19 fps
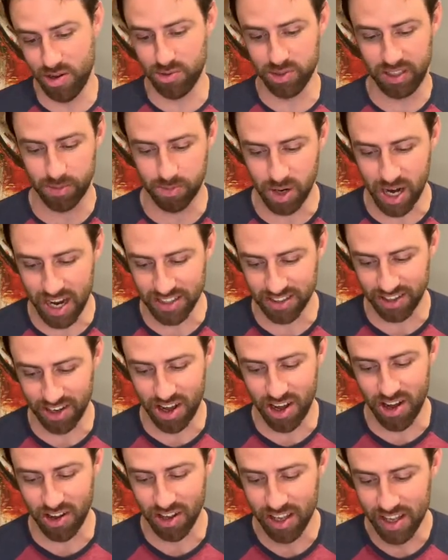surprise at
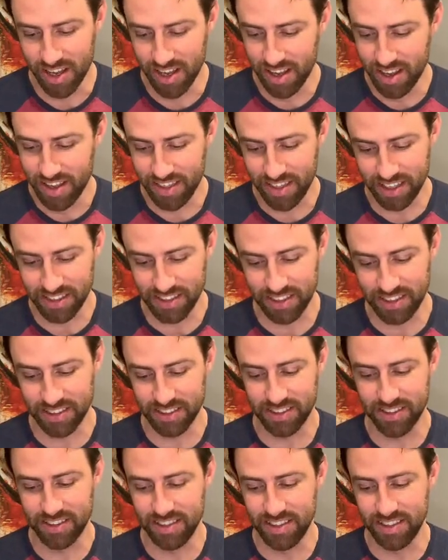all. This is